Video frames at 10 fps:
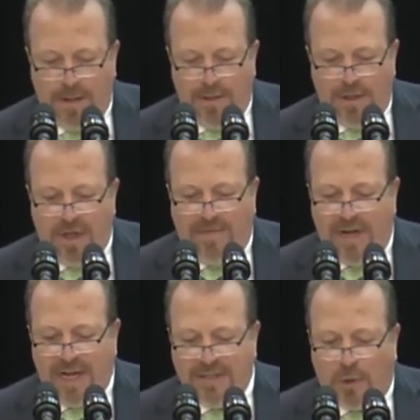The governor
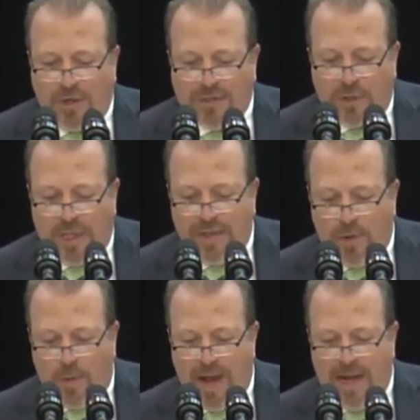has also led the
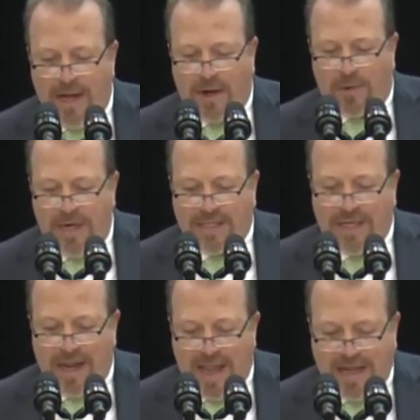way in
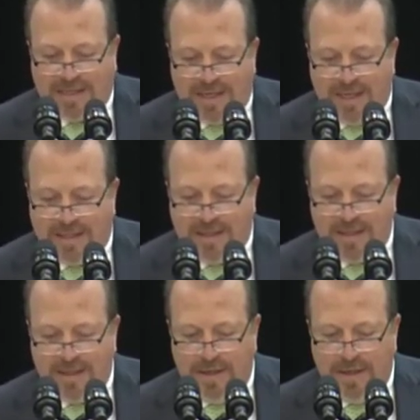increasing access
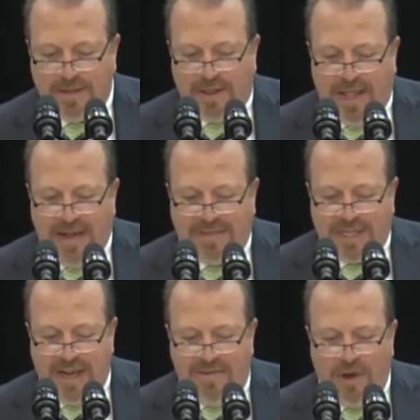to
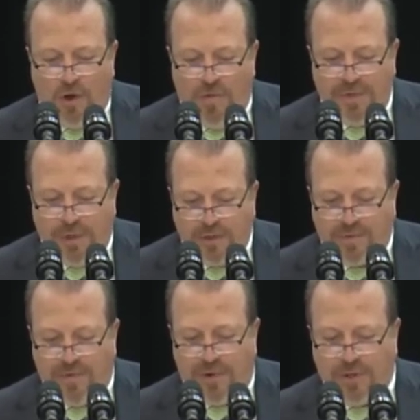life-saving overdose
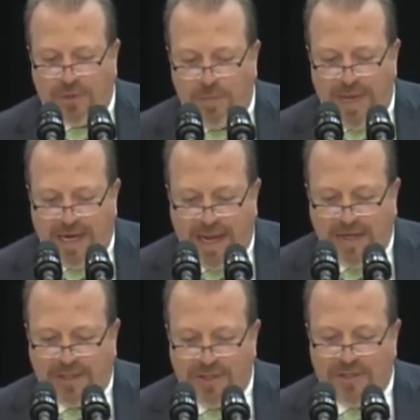reversal
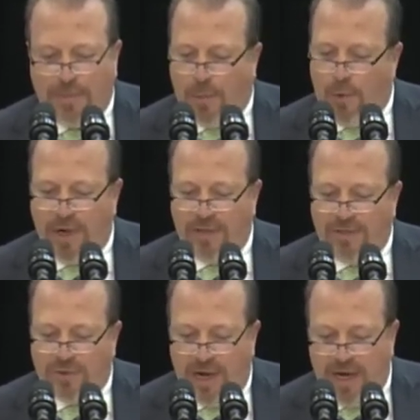medications, supporting the
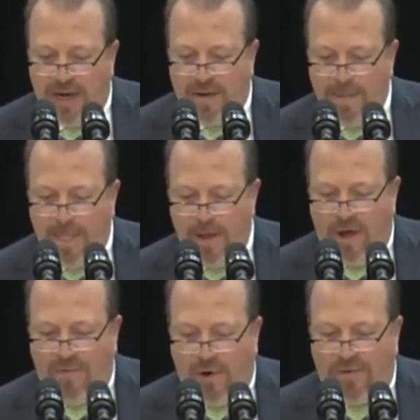training
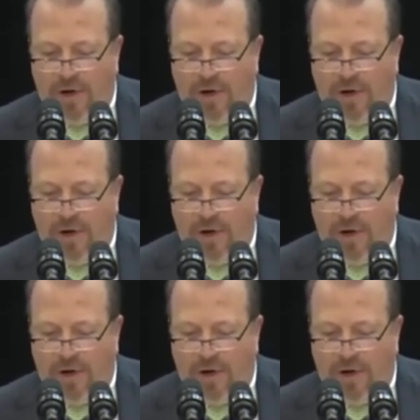of over